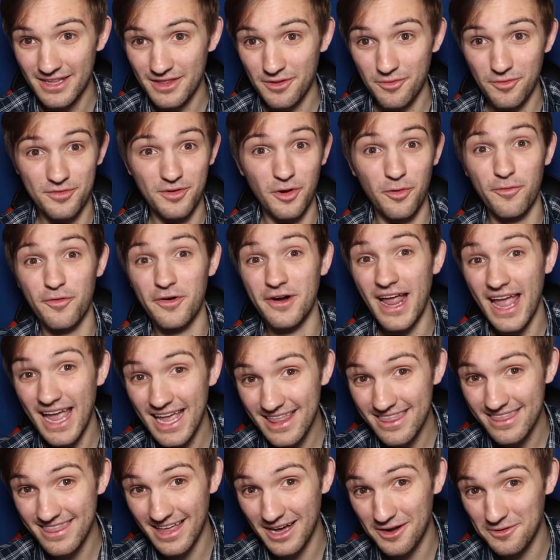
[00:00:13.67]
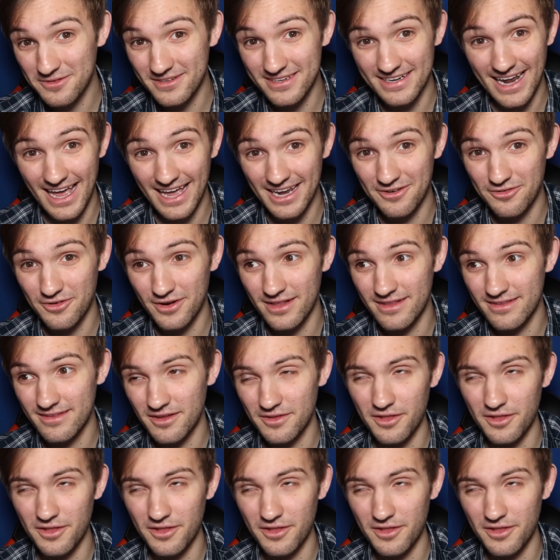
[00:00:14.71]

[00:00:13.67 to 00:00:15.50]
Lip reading: There was over 8,000 entrants,